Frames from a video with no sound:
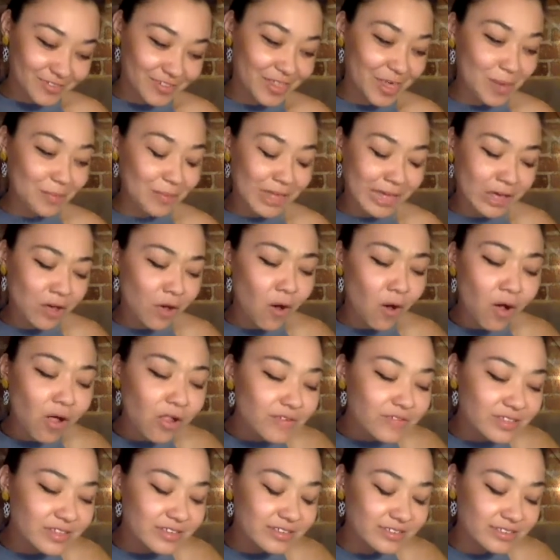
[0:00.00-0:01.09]
Like all of
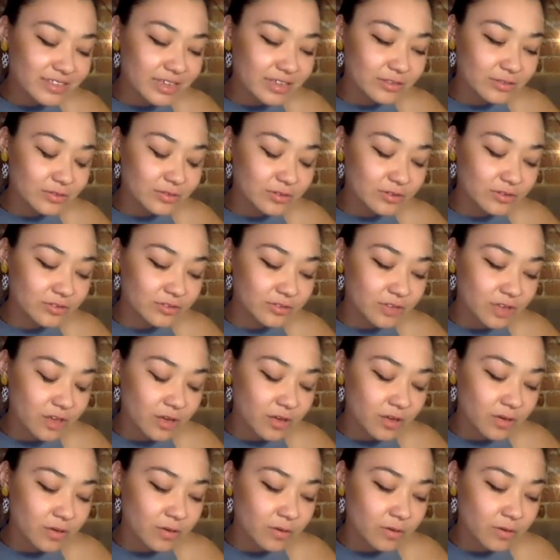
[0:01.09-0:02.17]
these things were
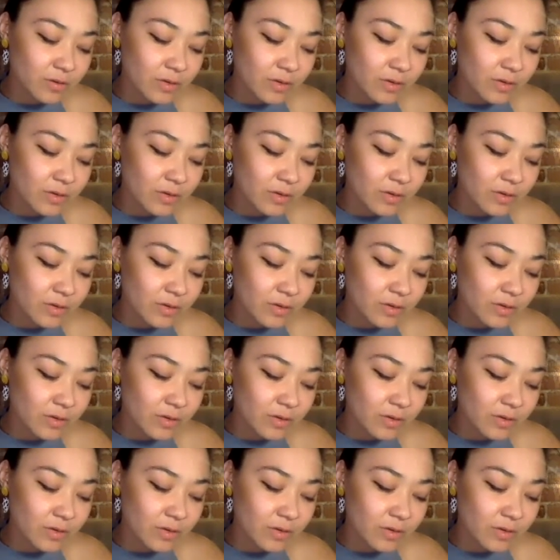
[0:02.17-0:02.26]
so